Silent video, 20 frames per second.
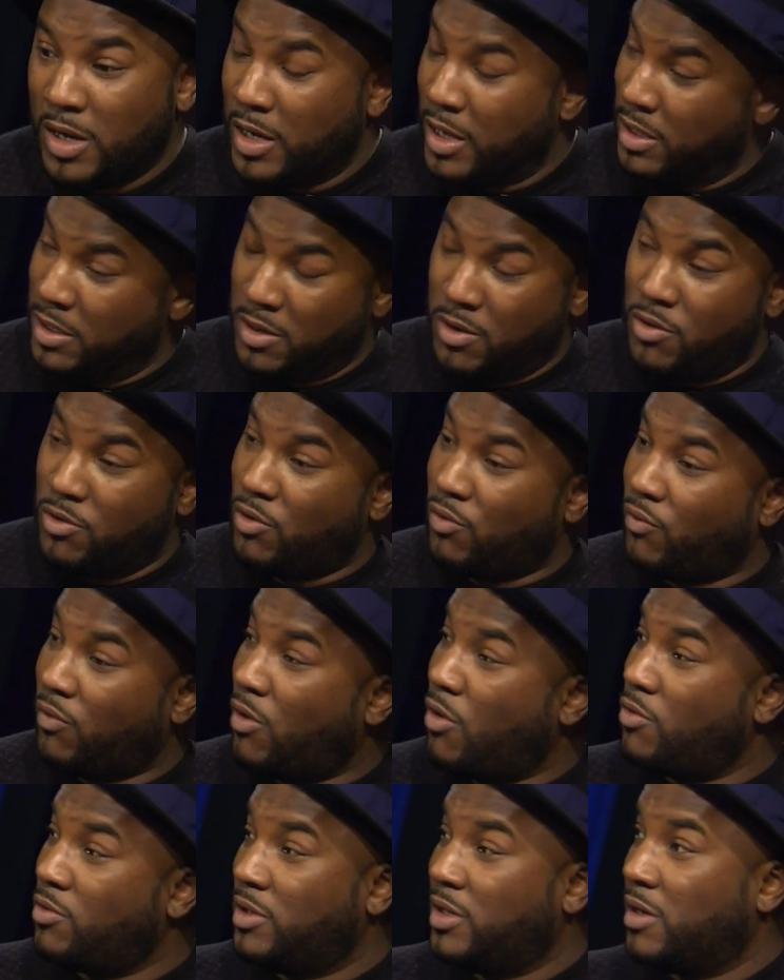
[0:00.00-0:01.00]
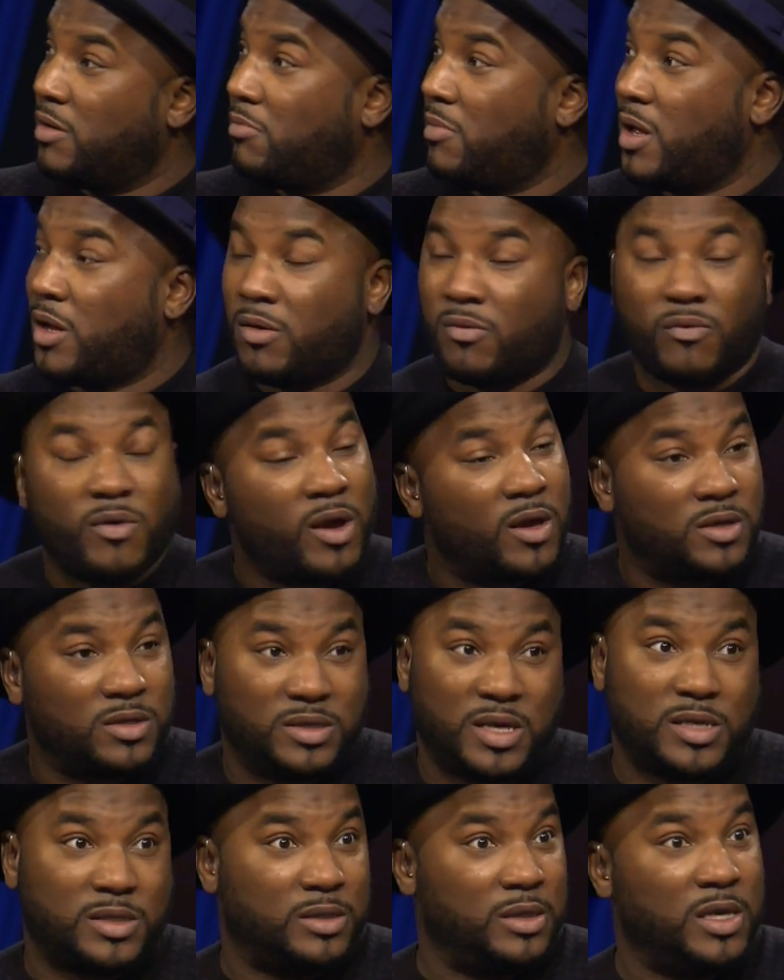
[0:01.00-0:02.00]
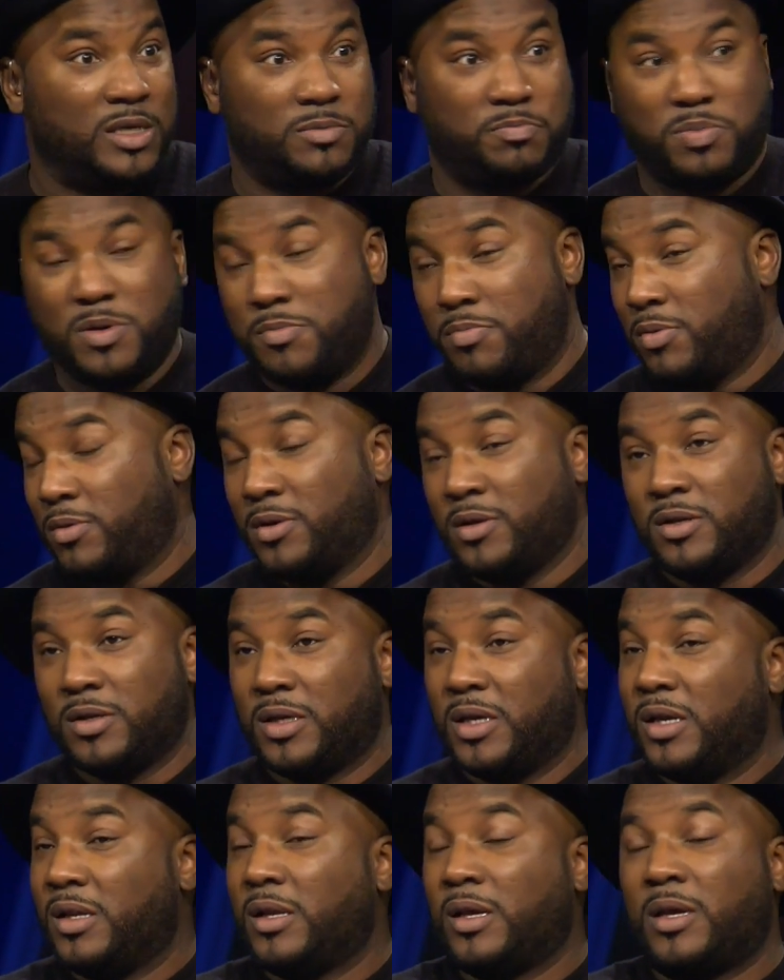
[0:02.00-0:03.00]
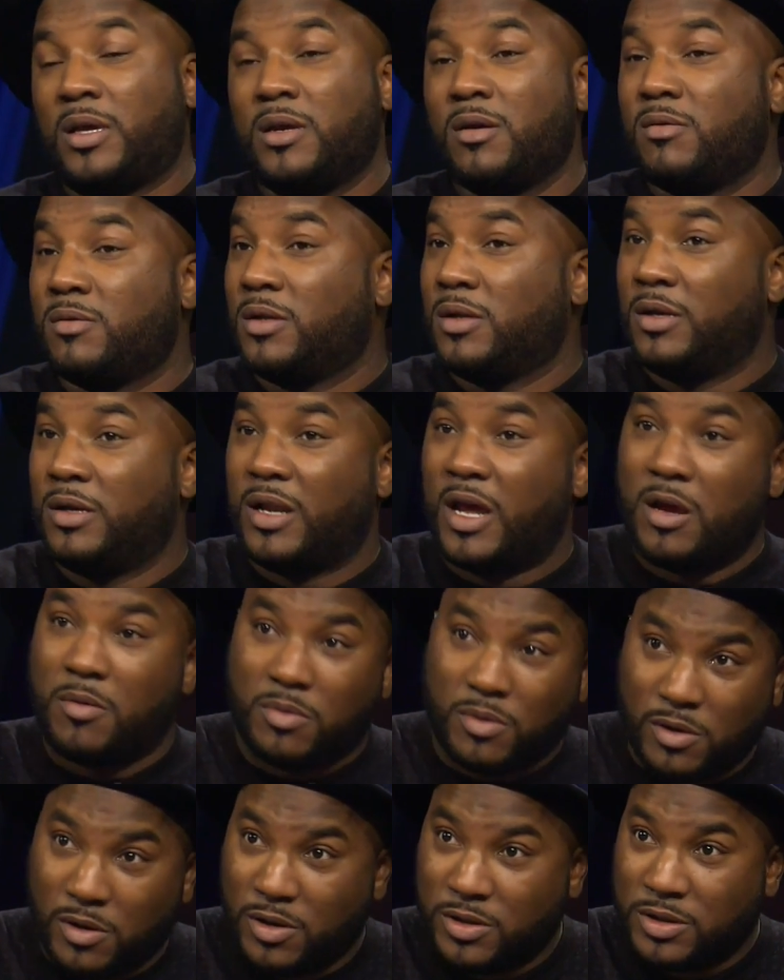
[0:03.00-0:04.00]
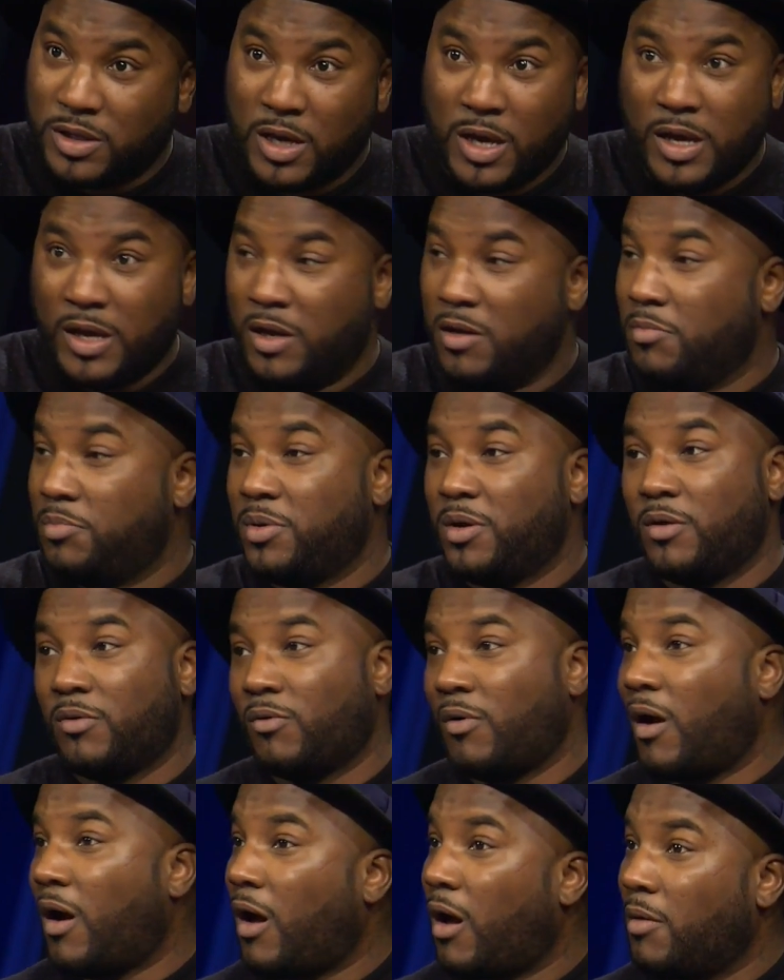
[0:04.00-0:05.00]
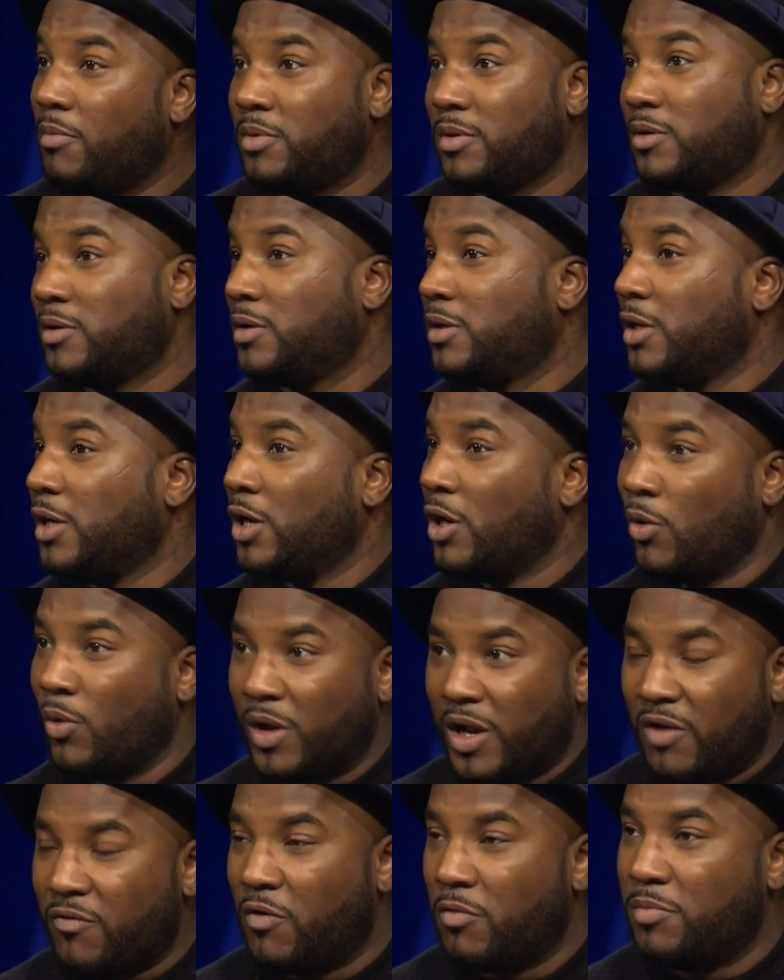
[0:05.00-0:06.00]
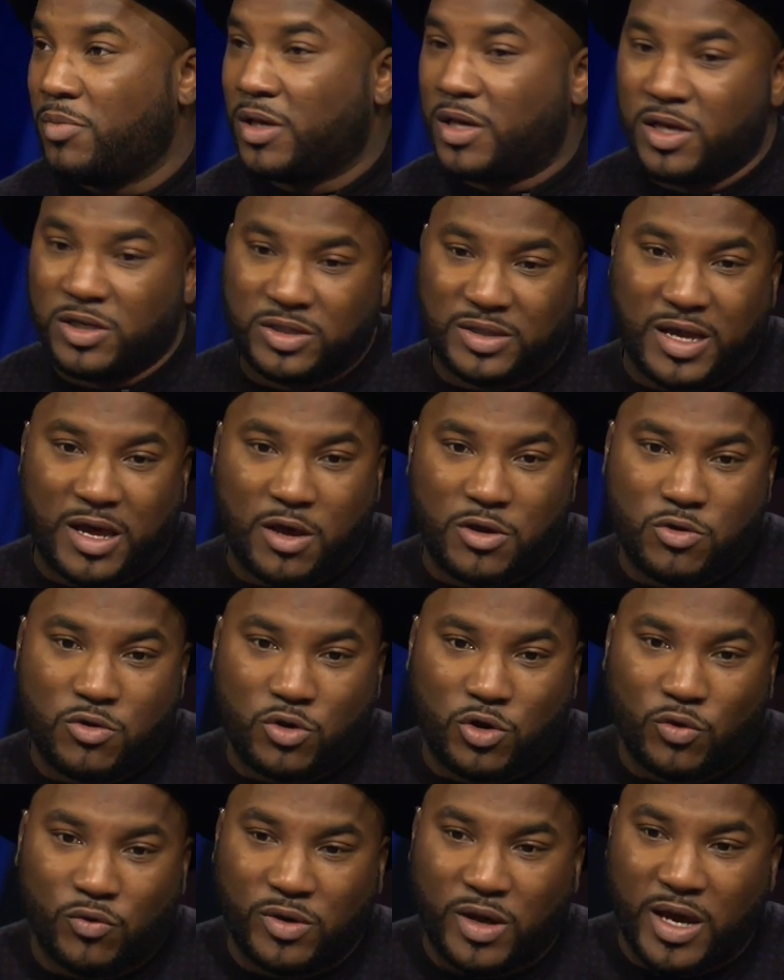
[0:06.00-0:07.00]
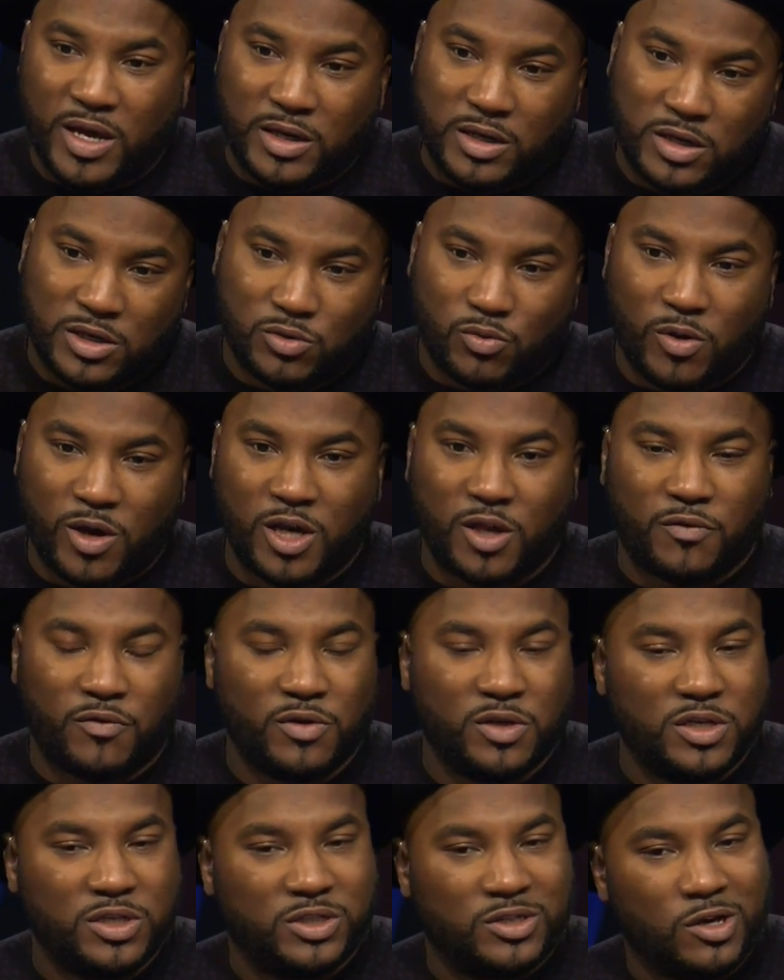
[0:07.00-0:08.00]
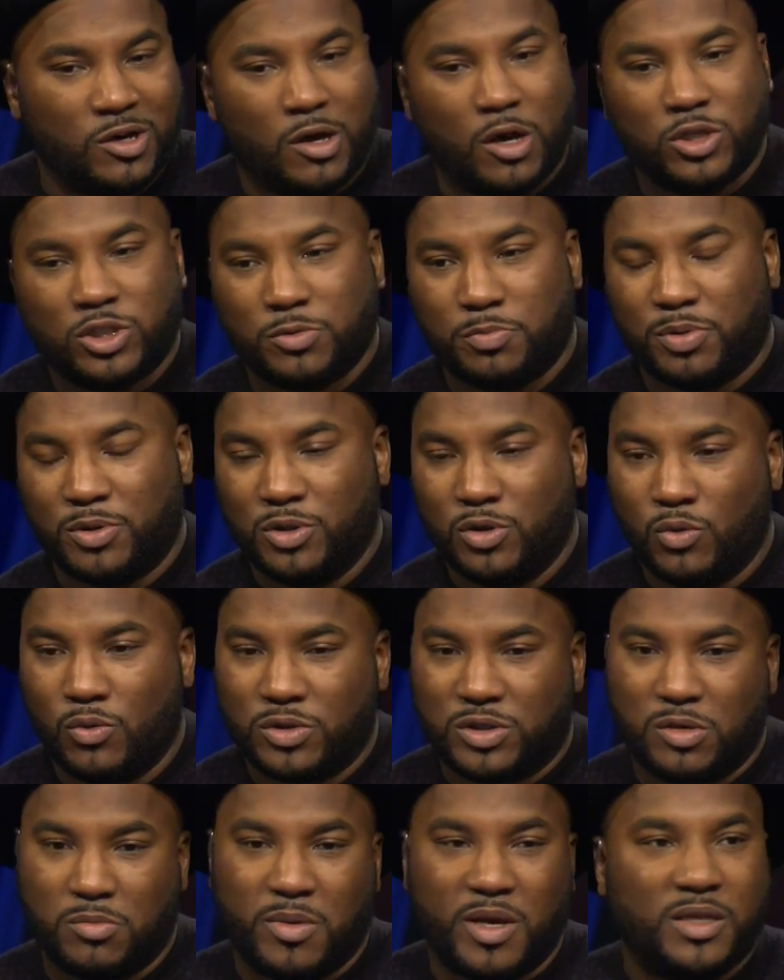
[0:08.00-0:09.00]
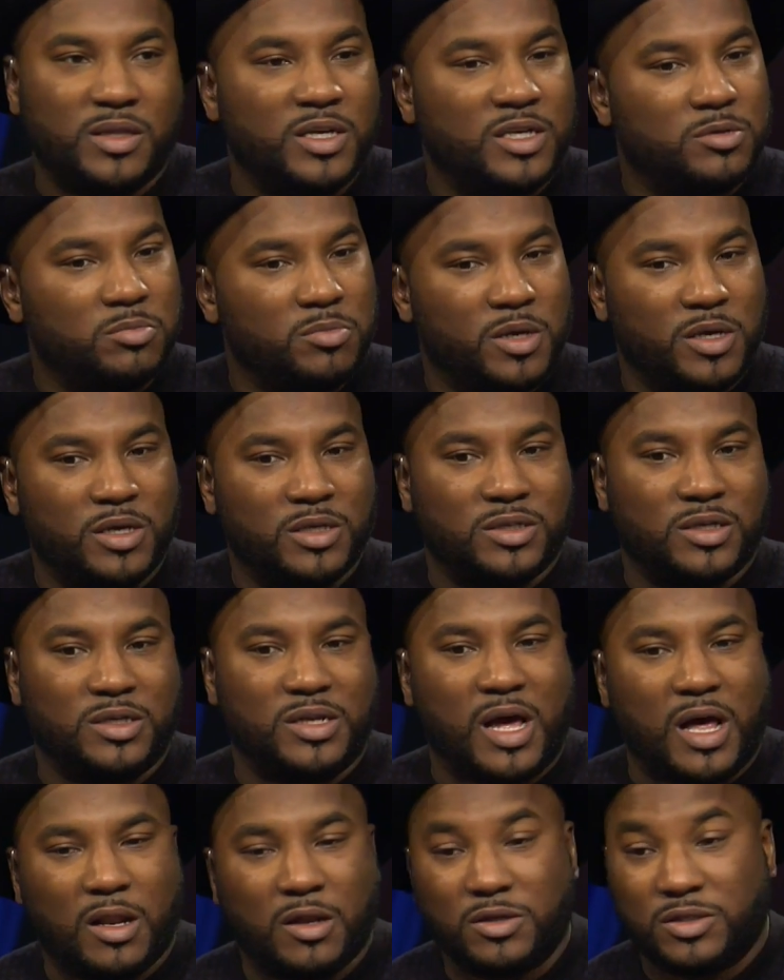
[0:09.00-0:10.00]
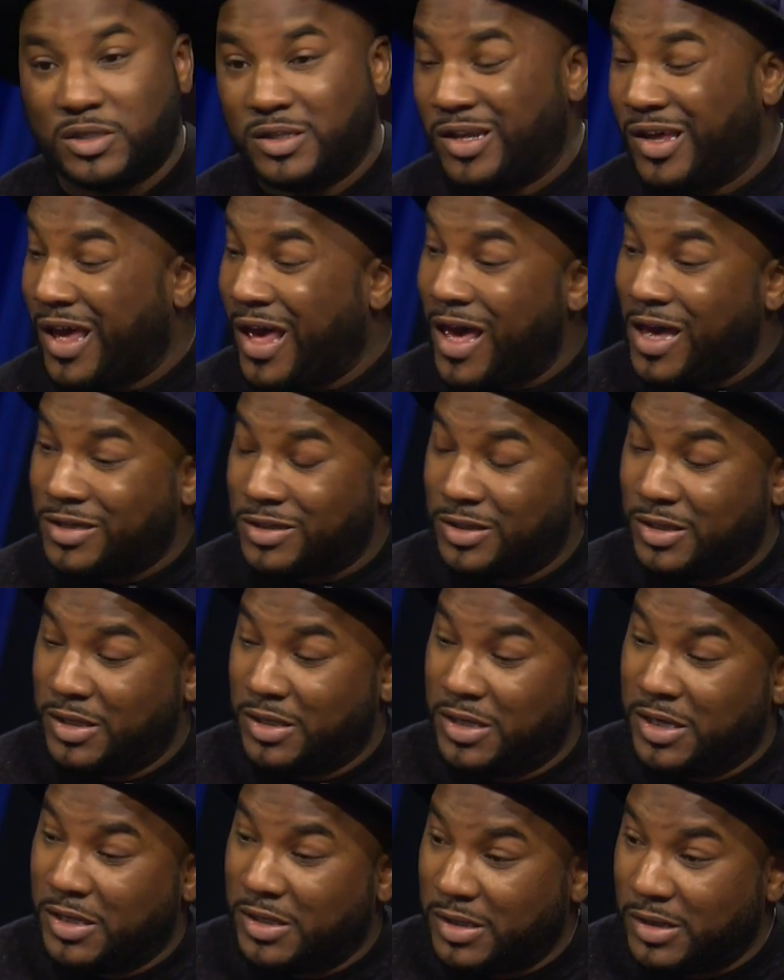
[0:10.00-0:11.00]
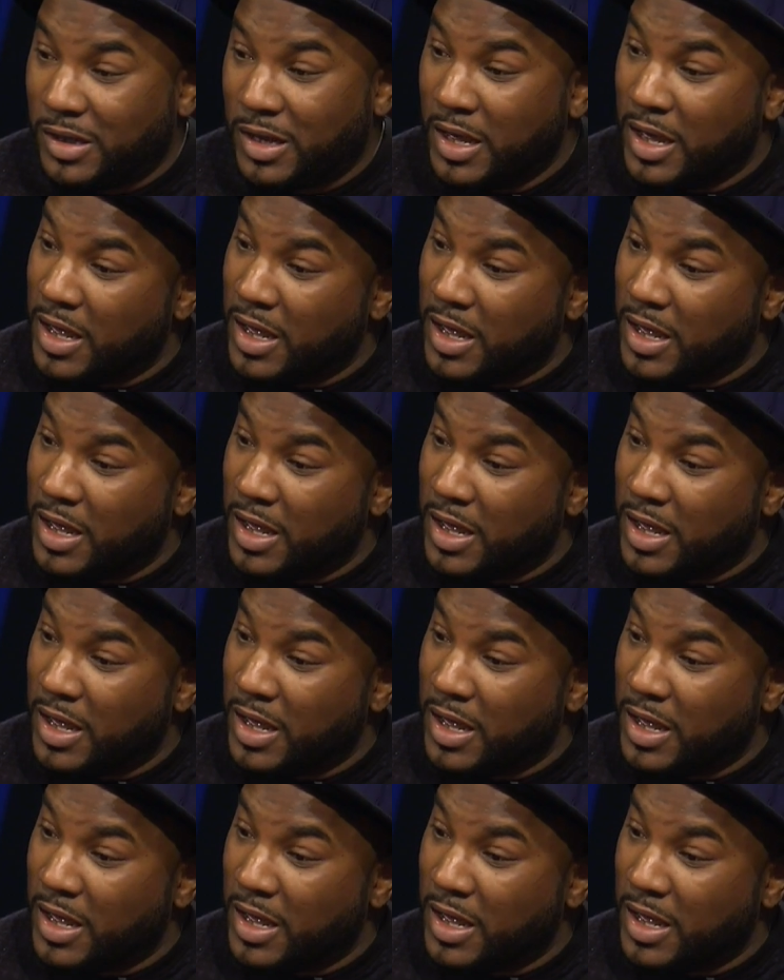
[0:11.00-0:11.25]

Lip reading: and they're on the road and they're making records, that's less people that are getting killed in the neighborhoods and being robbed or whatever, because now you're creating these ways for these young entrepreneurs to make these millions of dollars and they actually getting